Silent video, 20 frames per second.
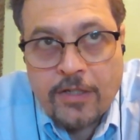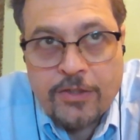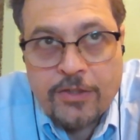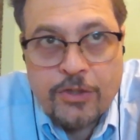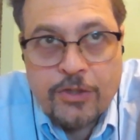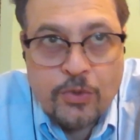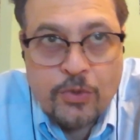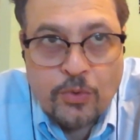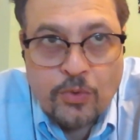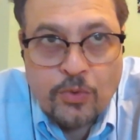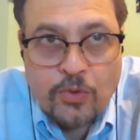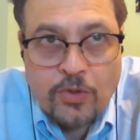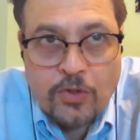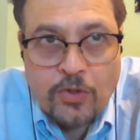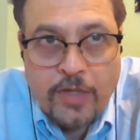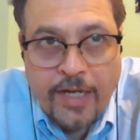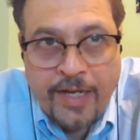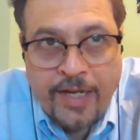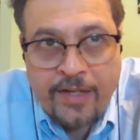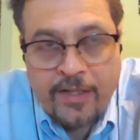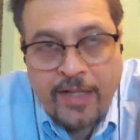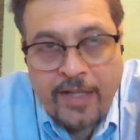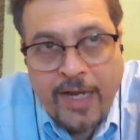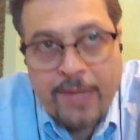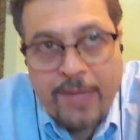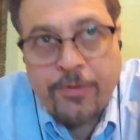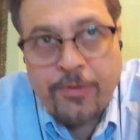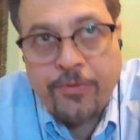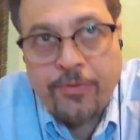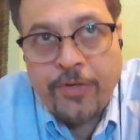school and a
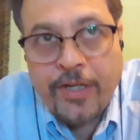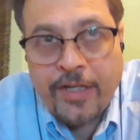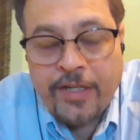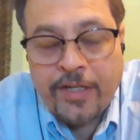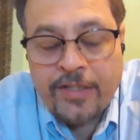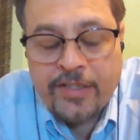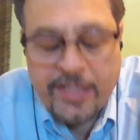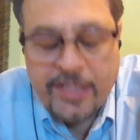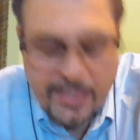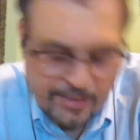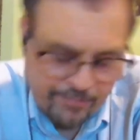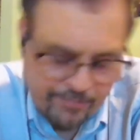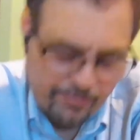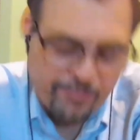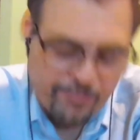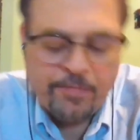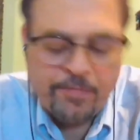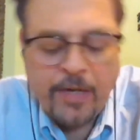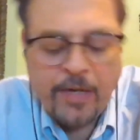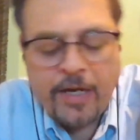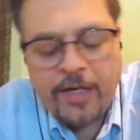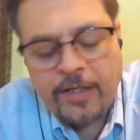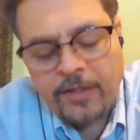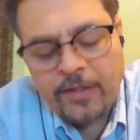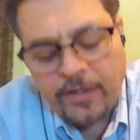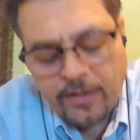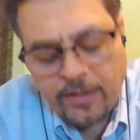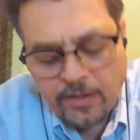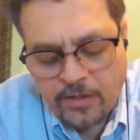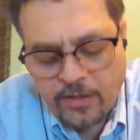library in the name of my
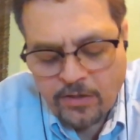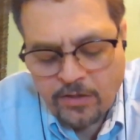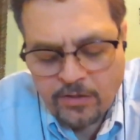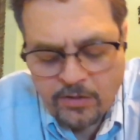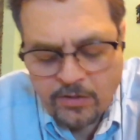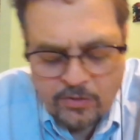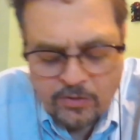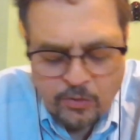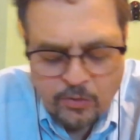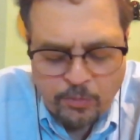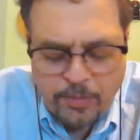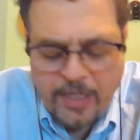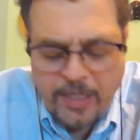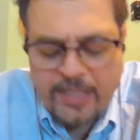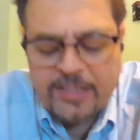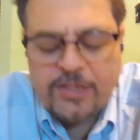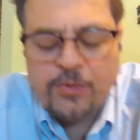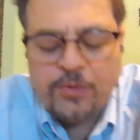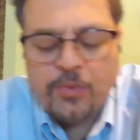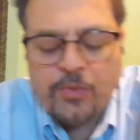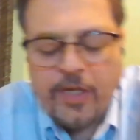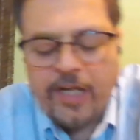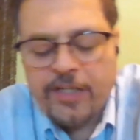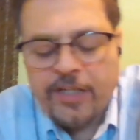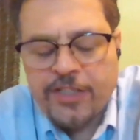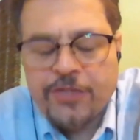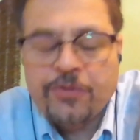little girl who passed away.